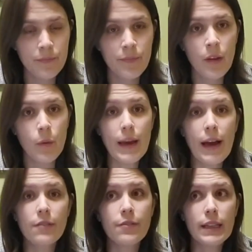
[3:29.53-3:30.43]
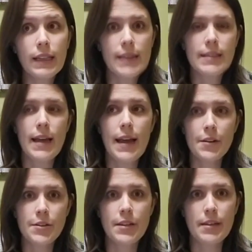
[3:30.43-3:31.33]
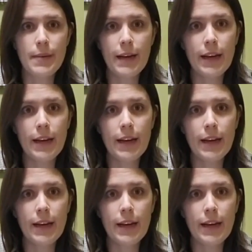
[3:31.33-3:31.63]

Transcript: we have less energy because